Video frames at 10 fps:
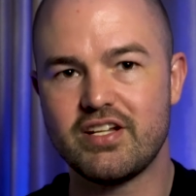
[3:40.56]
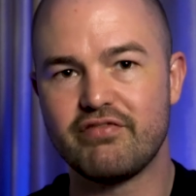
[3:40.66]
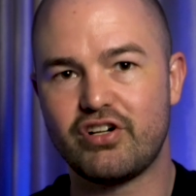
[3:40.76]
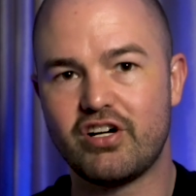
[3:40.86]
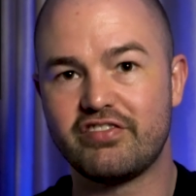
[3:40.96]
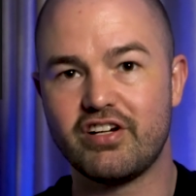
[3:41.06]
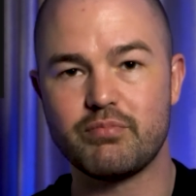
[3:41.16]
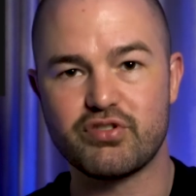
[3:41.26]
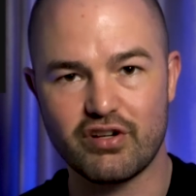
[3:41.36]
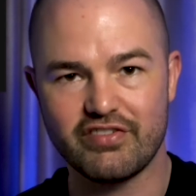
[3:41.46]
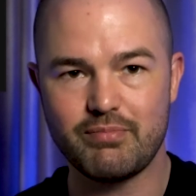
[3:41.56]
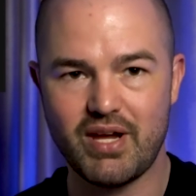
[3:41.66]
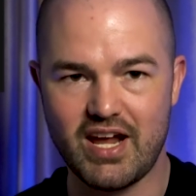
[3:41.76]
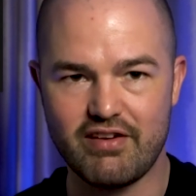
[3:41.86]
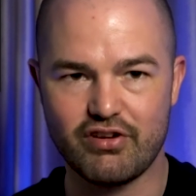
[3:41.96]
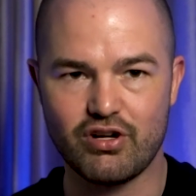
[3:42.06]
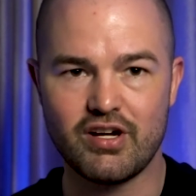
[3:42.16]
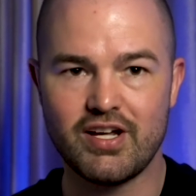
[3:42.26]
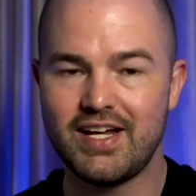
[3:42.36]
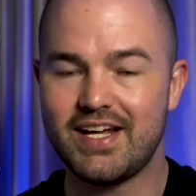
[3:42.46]
involve observing
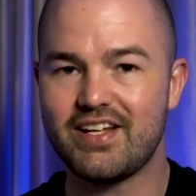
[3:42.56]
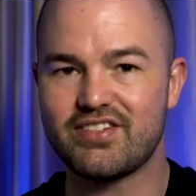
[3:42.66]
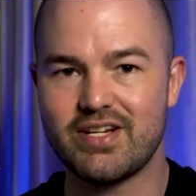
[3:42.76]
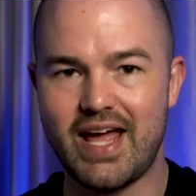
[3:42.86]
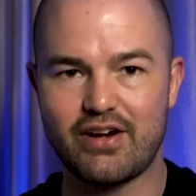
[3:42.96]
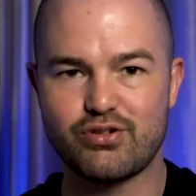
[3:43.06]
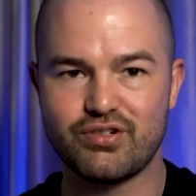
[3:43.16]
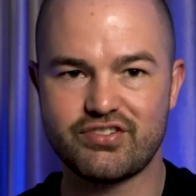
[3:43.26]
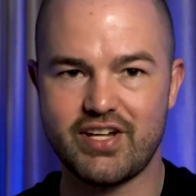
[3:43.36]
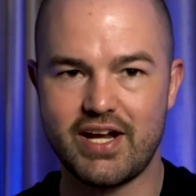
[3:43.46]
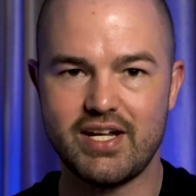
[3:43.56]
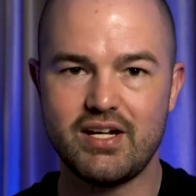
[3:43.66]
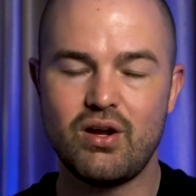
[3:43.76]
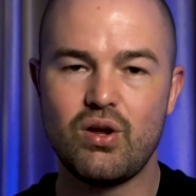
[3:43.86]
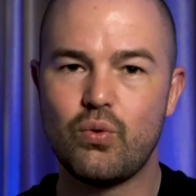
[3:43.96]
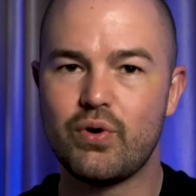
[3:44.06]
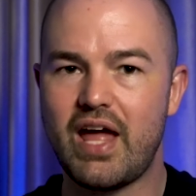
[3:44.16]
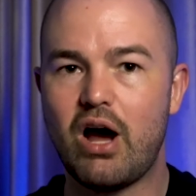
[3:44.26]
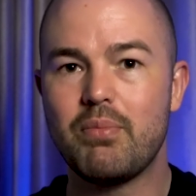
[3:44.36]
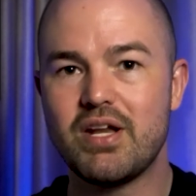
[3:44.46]
behavior in its natural setting
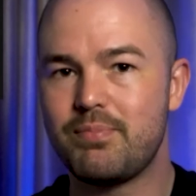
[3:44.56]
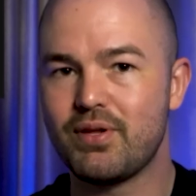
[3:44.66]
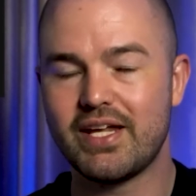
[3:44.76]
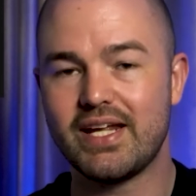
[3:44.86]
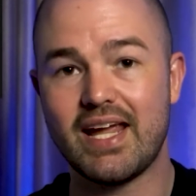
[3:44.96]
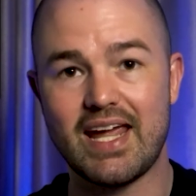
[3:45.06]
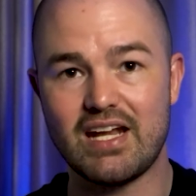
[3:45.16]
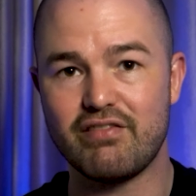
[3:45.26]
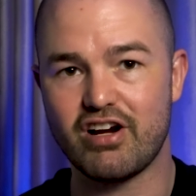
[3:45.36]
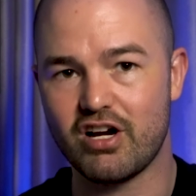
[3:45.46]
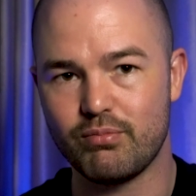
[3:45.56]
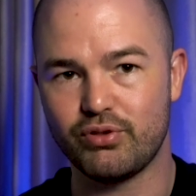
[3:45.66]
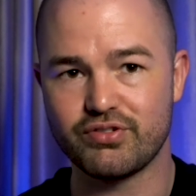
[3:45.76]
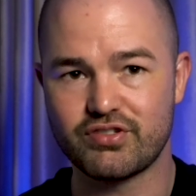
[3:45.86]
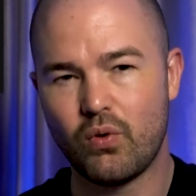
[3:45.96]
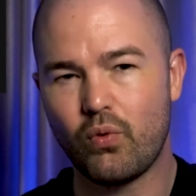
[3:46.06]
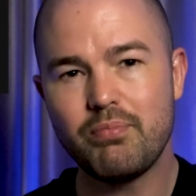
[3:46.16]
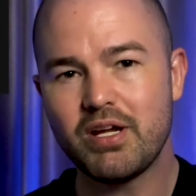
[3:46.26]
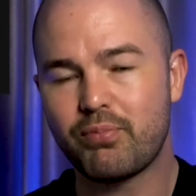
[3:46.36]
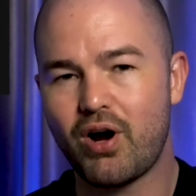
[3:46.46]
without manipulating any variables. One
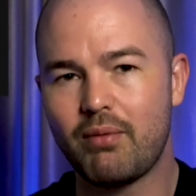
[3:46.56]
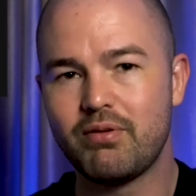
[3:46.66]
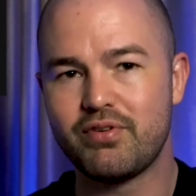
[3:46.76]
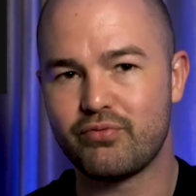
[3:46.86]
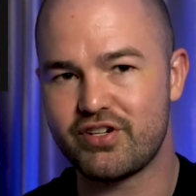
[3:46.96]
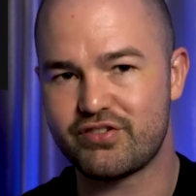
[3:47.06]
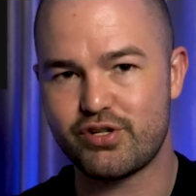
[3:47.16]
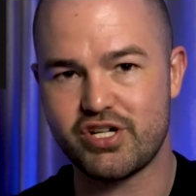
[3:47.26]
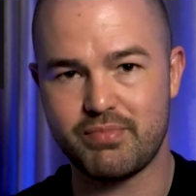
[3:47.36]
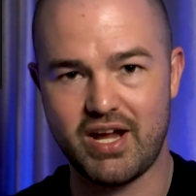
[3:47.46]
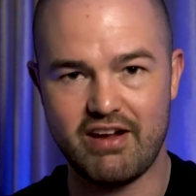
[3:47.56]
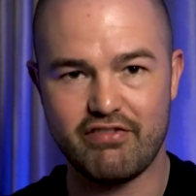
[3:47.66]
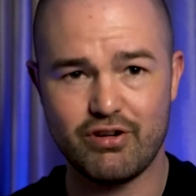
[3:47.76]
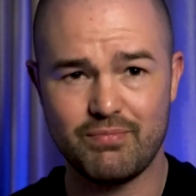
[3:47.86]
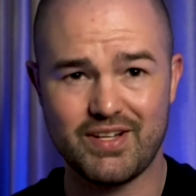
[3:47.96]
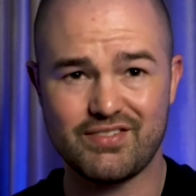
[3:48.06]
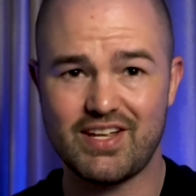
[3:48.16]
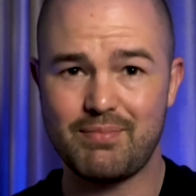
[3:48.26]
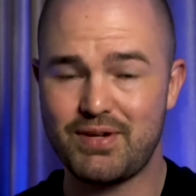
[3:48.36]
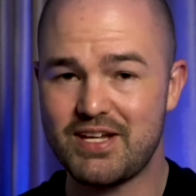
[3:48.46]
big problem in researching behavior is
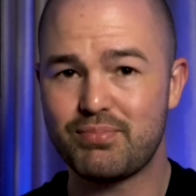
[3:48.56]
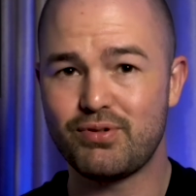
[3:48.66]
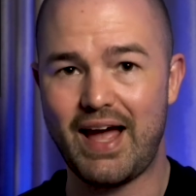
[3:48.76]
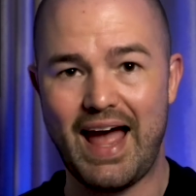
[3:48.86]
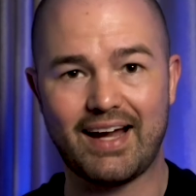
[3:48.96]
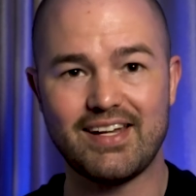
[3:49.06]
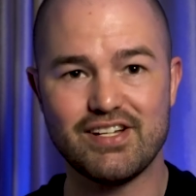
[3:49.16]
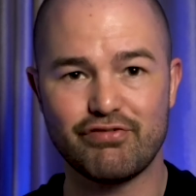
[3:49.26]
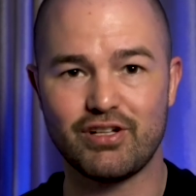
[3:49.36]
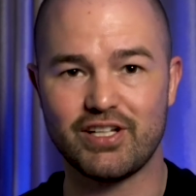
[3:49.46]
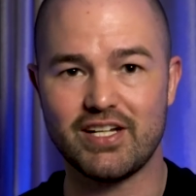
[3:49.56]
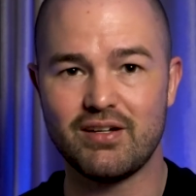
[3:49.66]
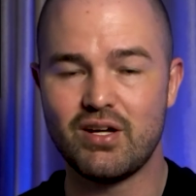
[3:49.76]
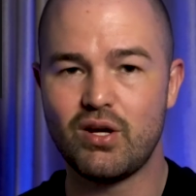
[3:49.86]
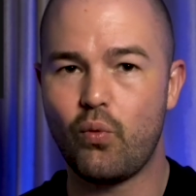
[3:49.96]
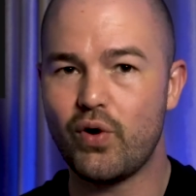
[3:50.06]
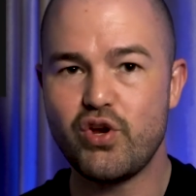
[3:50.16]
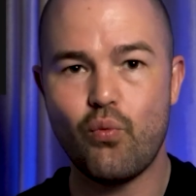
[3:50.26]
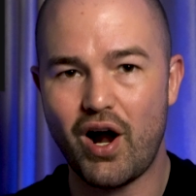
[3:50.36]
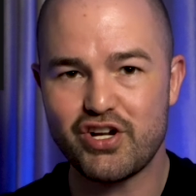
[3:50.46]
that people act differently when
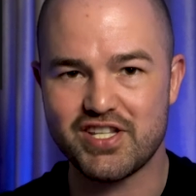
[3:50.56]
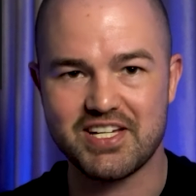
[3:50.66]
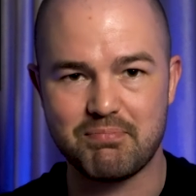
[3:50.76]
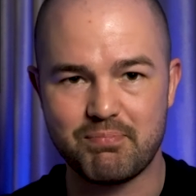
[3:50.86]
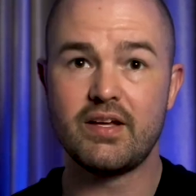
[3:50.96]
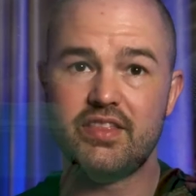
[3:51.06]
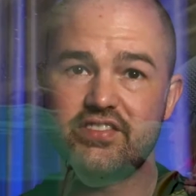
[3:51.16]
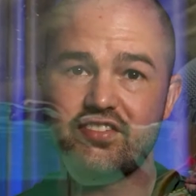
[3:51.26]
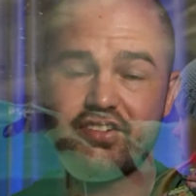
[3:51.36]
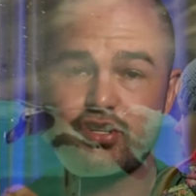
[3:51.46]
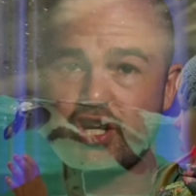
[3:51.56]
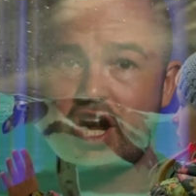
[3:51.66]
you watch them. This is such a